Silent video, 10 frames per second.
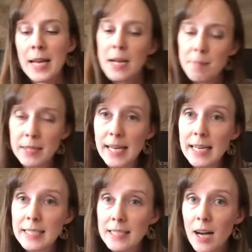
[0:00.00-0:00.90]
But that
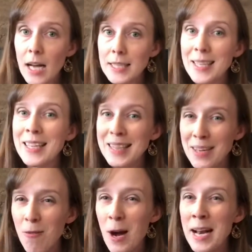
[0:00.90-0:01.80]
is not the
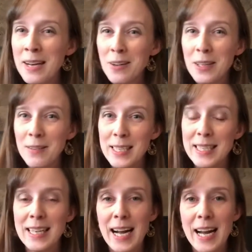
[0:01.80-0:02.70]
one and only
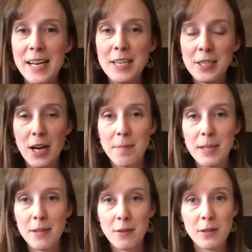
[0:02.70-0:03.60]
reason I shop at
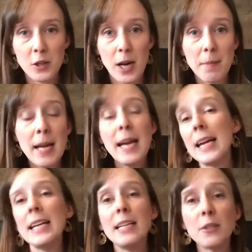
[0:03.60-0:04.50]
a thrift shop.
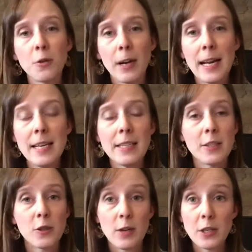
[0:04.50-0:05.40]
It is great to
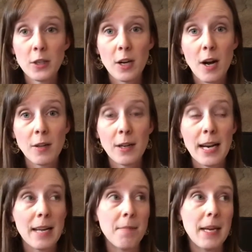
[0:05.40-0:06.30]
stretch your dollar
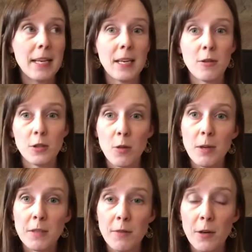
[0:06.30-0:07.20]
and make it go so
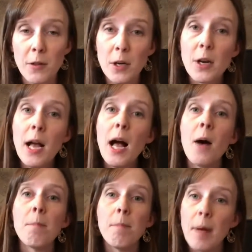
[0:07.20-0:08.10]
much further,
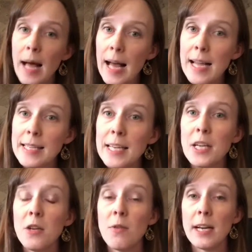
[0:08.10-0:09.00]
but
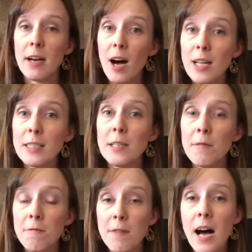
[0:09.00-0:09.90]
you can also
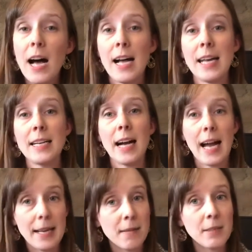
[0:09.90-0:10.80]
find
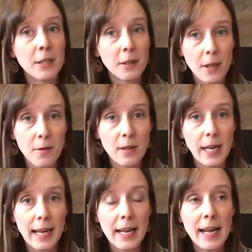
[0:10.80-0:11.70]
items of
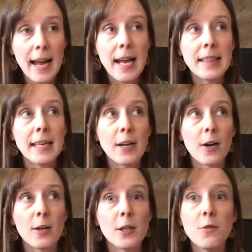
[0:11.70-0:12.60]
clothing that
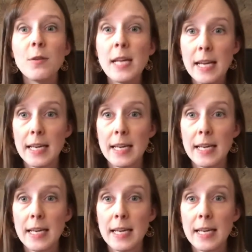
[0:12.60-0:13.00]
are unique